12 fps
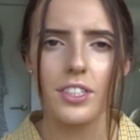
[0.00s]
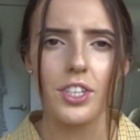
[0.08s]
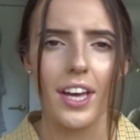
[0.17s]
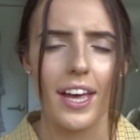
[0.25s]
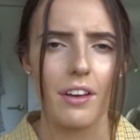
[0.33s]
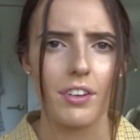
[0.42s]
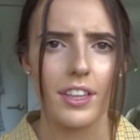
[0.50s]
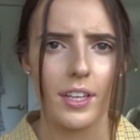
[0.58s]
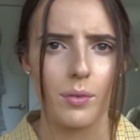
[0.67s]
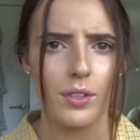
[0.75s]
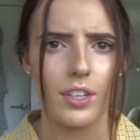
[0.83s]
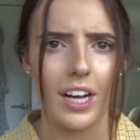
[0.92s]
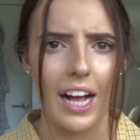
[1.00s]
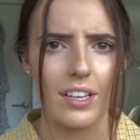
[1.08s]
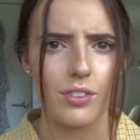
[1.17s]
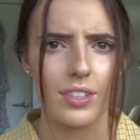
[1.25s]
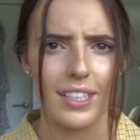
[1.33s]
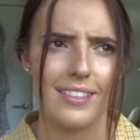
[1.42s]
share everything with you
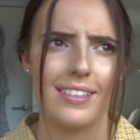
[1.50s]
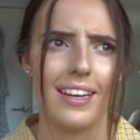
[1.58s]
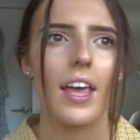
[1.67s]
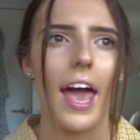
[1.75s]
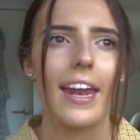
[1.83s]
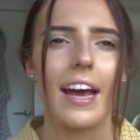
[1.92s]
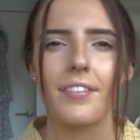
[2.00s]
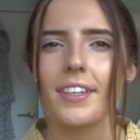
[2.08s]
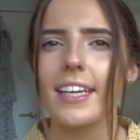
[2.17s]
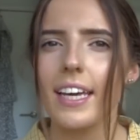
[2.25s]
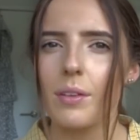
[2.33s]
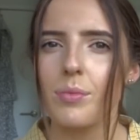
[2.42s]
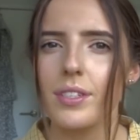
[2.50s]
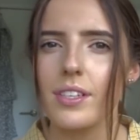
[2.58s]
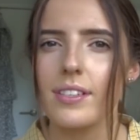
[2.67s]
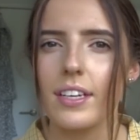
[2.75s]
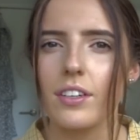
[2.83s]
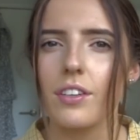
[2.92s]
guys on the internet, and having to keep this a
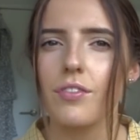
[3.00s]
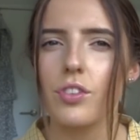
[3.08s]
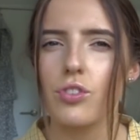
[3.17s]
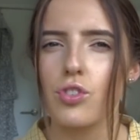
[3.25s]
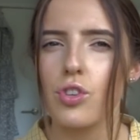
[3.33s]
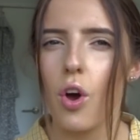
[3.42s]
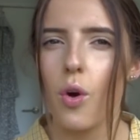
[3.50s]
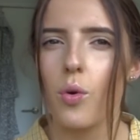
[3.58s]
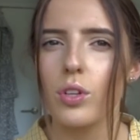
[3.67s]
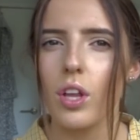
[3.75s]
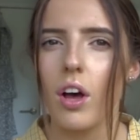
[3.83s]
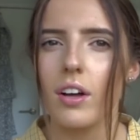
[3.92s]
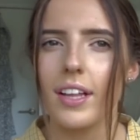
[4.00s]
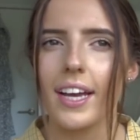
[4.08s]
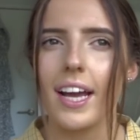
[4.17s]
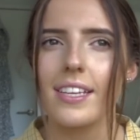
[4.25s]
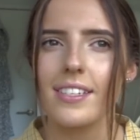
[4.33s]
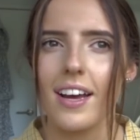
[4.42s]
secret for so long,
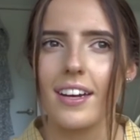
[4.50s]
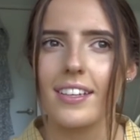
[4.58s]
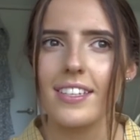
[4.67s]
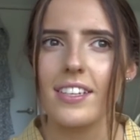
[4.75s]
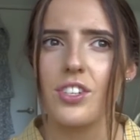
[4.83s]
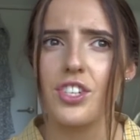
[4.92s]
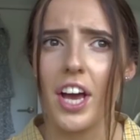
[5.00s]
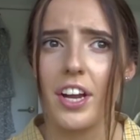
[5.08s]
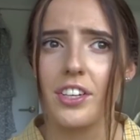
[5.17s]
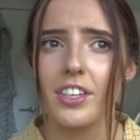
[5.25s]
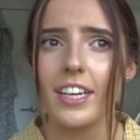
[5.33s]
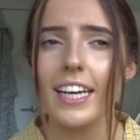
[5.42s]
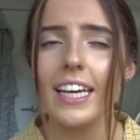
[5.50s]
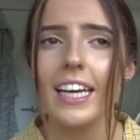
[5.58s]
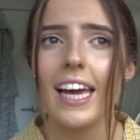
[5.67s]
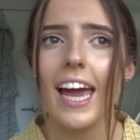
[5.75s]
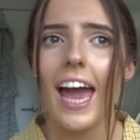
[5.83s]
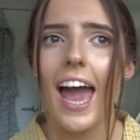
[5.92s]
like I started this in January
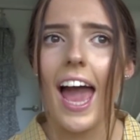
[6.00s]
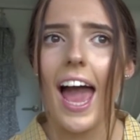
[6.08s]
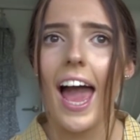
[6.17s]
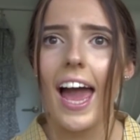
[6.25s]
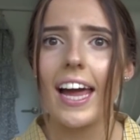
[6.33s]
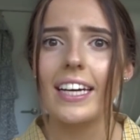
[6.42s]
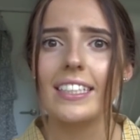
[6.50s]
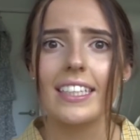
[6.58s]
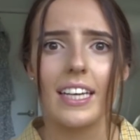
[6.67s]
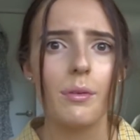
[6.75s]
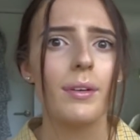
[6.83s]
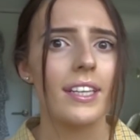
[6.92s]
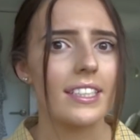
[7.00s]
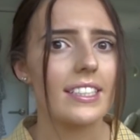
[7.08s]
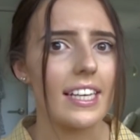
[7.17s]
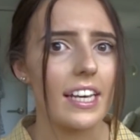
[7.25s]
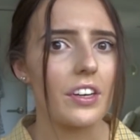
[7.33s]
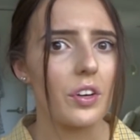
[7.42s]
and keeping a
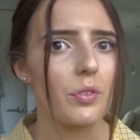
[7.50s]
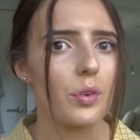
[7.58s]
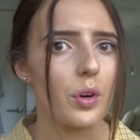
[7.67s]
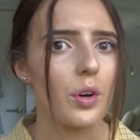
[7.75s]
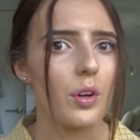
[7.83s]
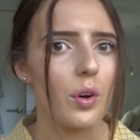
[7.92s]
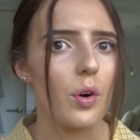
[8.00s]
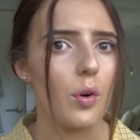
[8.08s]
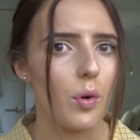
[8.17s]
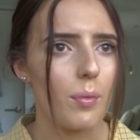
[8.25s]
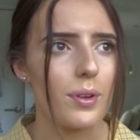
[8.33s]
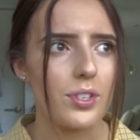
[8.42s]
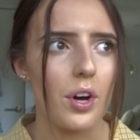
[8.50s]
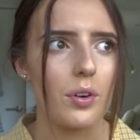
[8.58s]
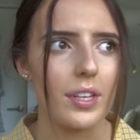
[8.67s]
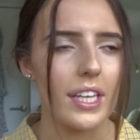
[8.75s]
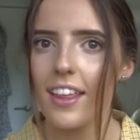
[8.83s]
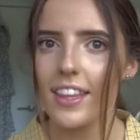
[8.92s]
secret for almost a
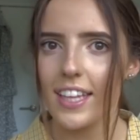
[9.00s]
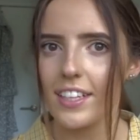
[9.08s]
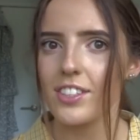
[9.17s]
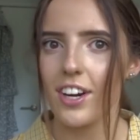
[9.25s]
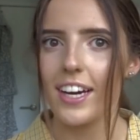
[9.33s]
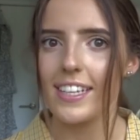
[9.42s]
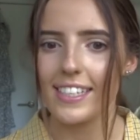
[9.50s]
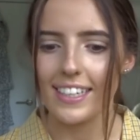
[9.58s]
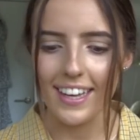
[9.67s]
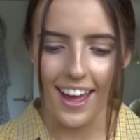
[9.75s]
whole year, that's crazy.